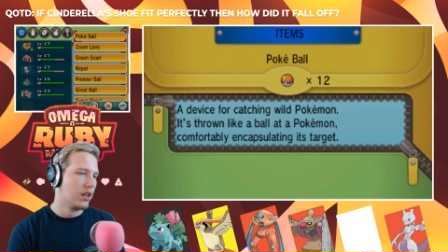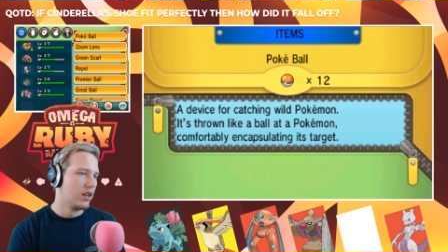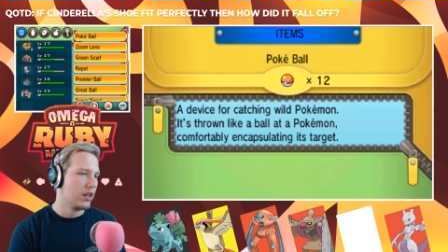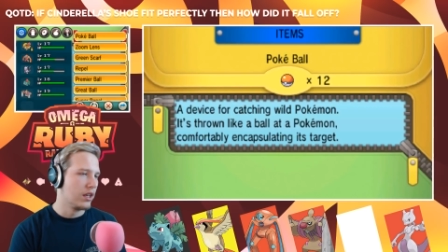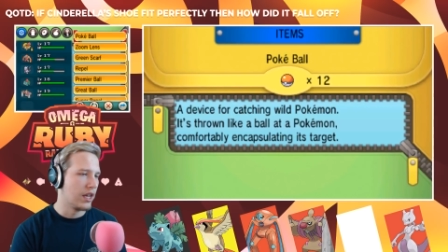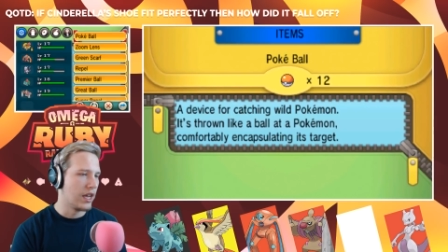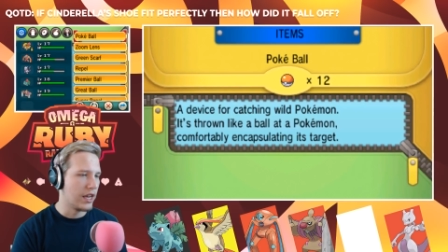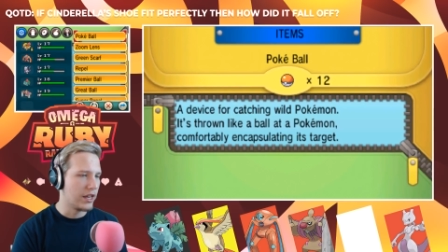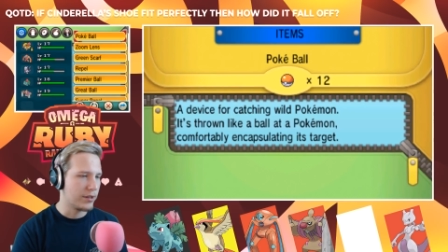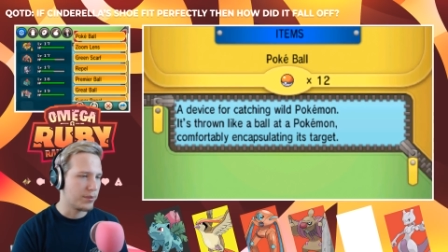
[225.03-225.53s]

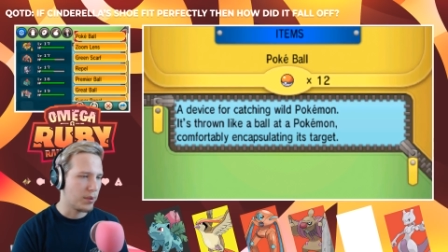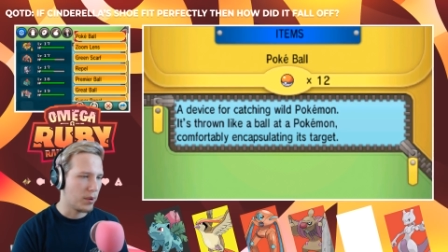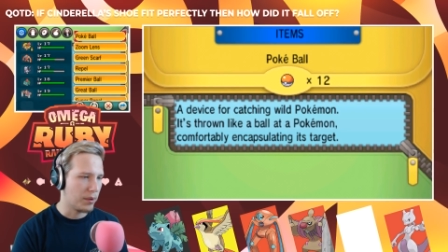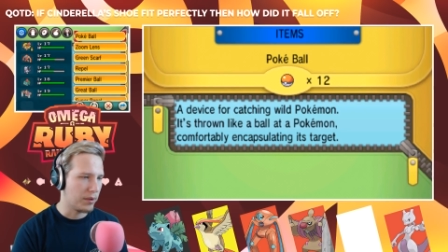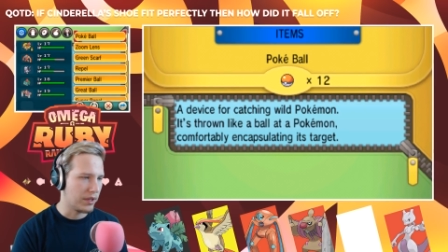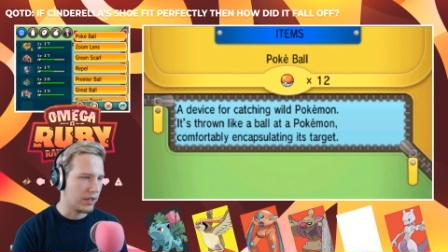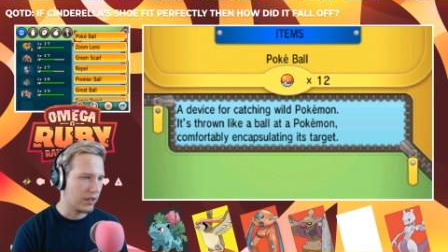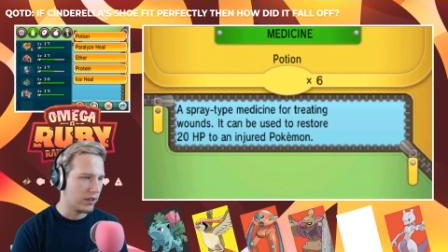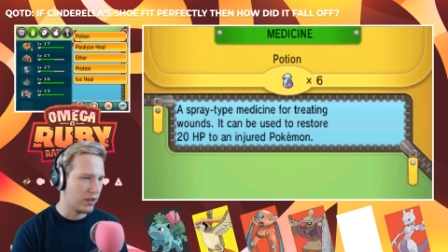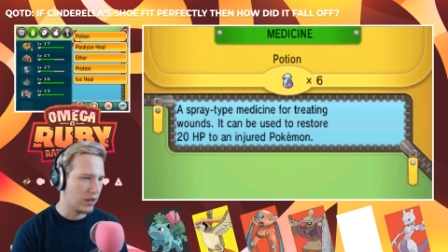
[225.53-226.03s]
Yeah, I should
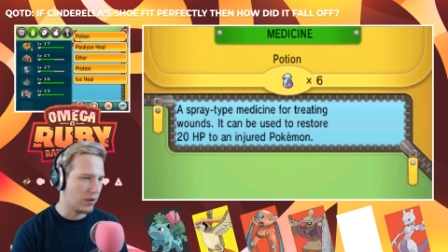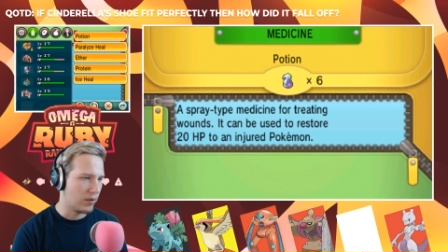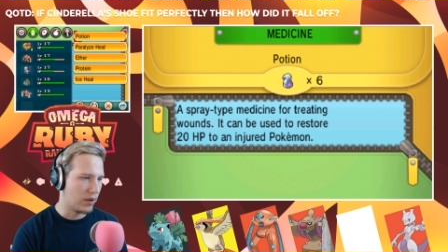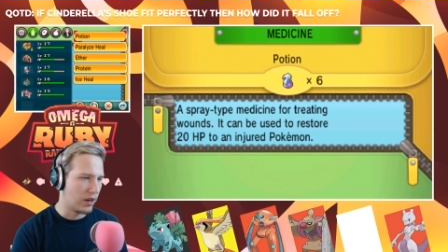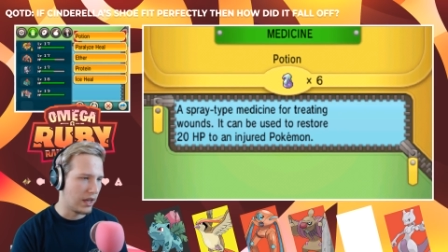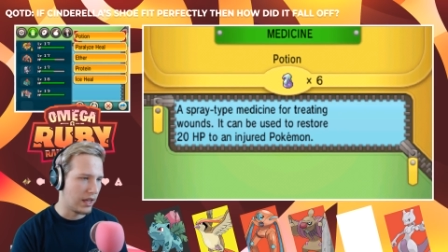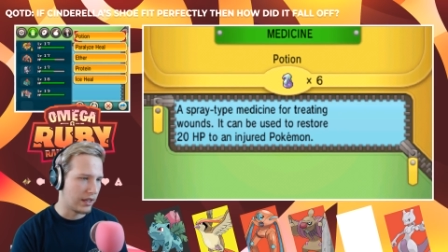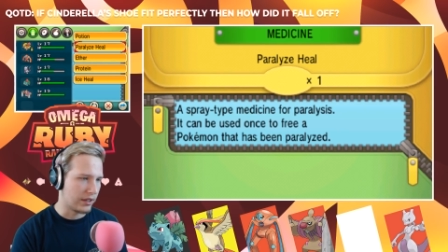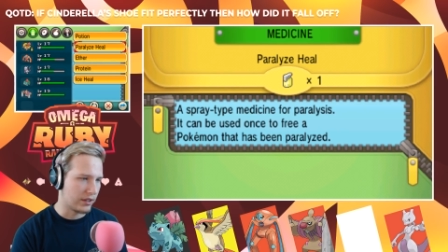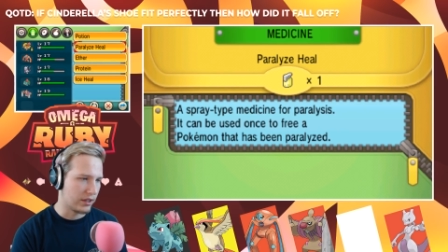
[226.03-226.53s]
probably heal. I don't want
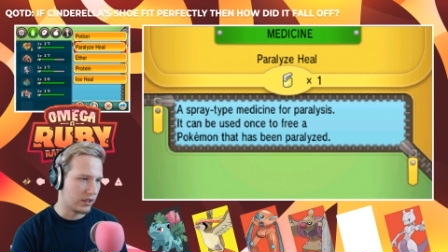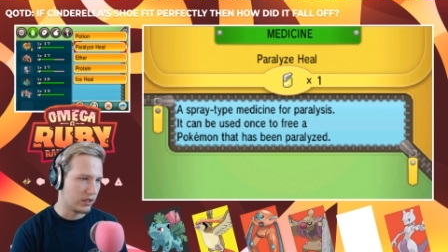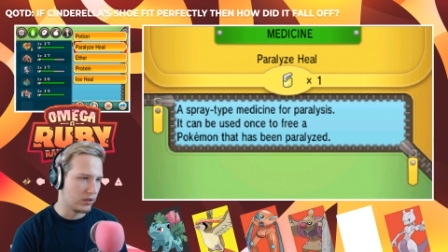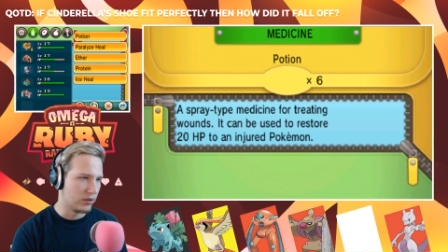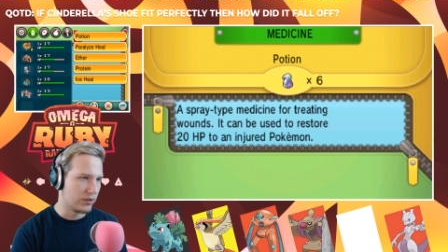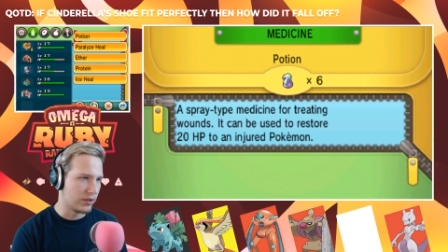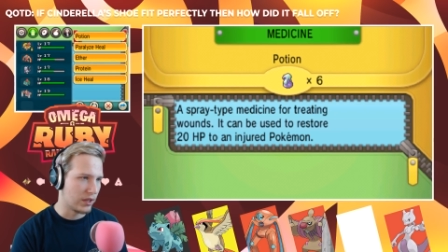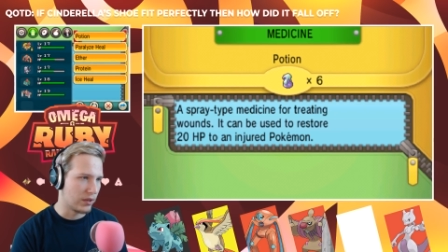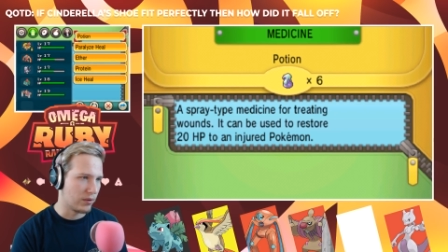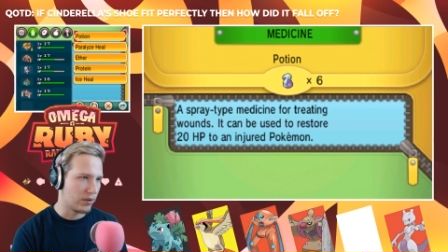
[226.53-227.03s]
to accidentally
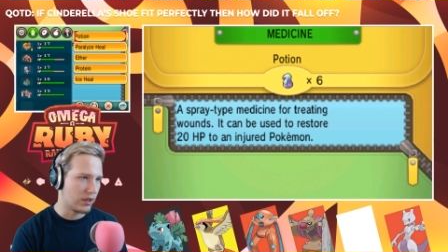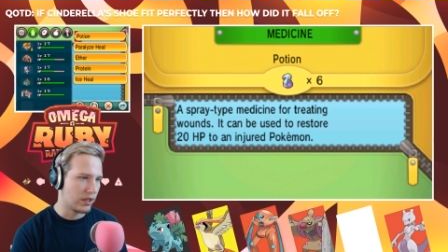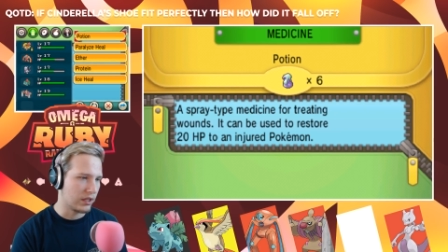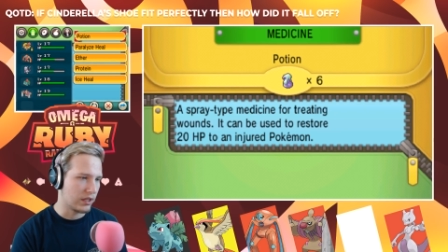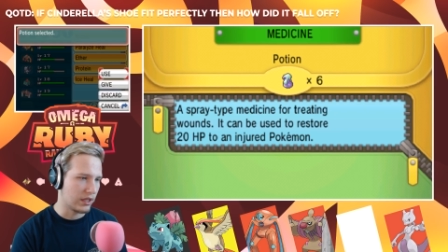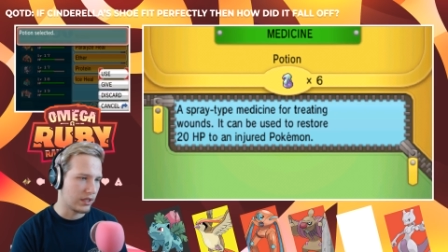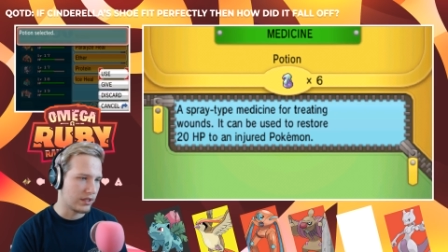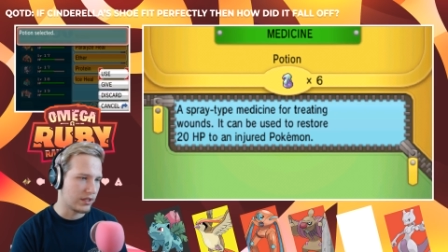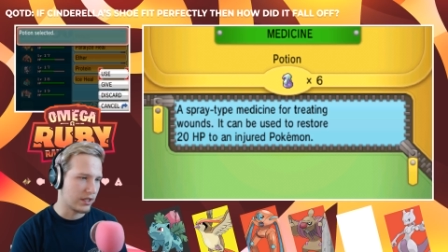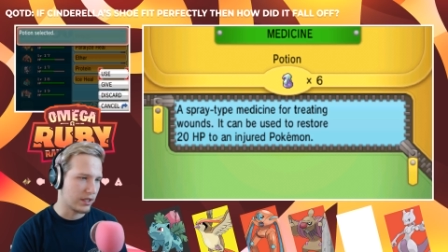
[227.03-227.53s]
lose anyone. I
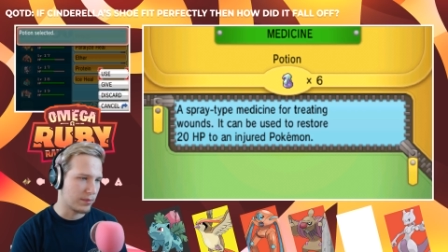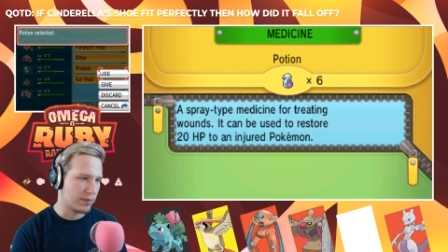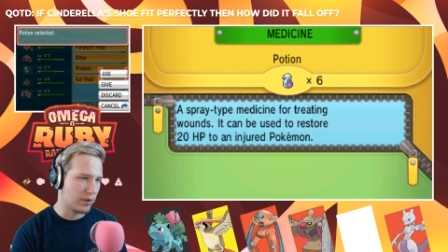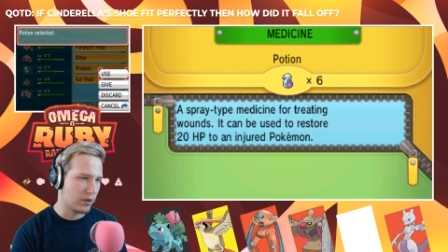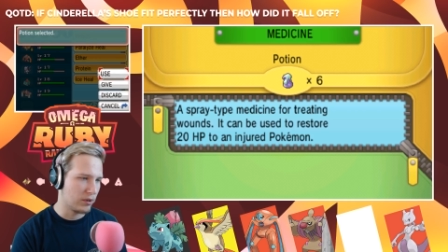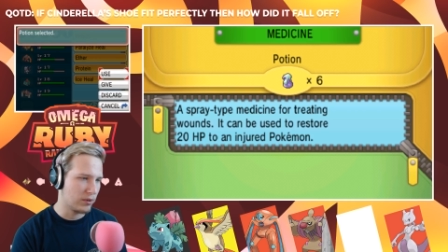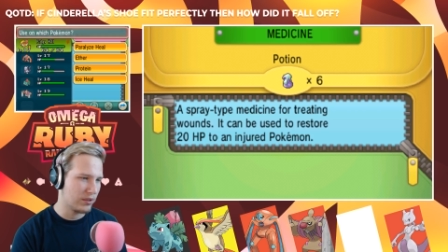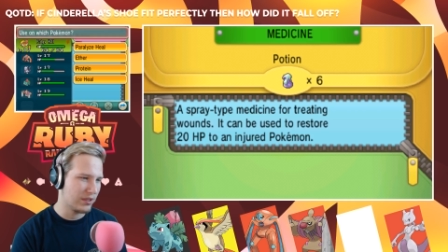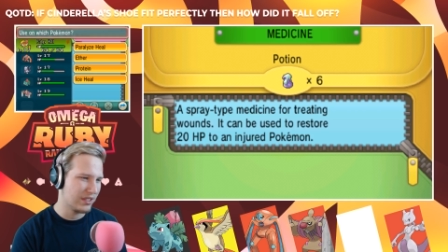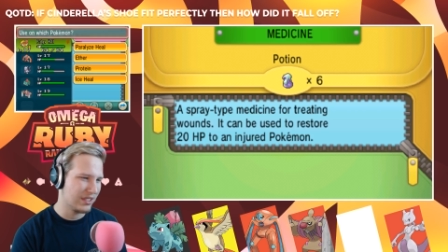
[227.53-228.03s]
got 6
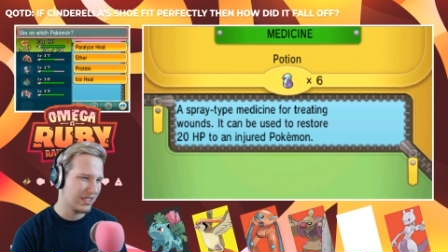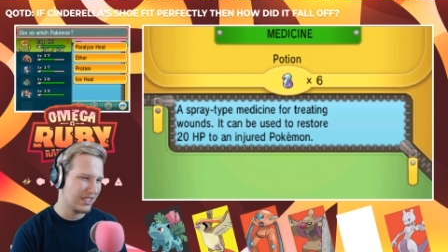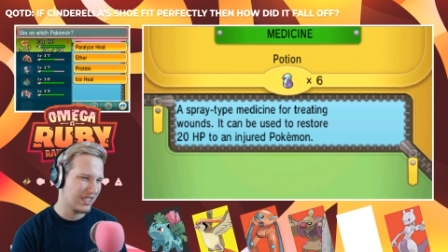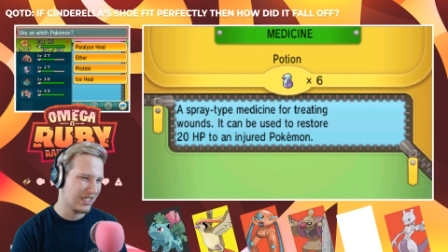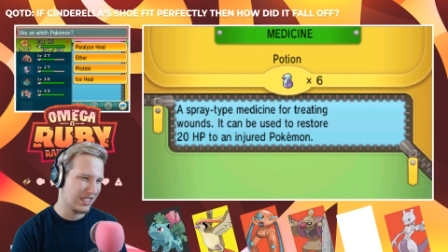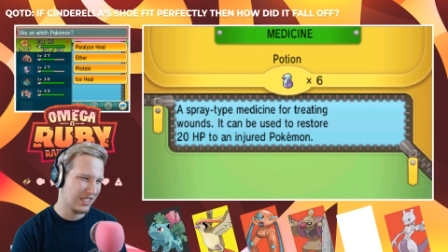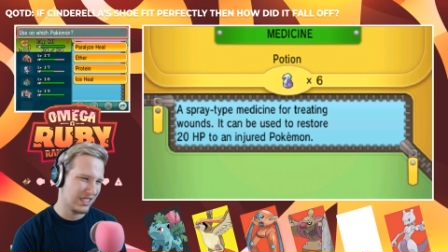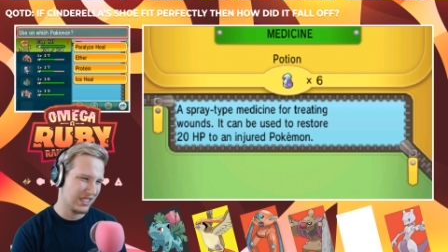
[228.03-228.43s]
potions.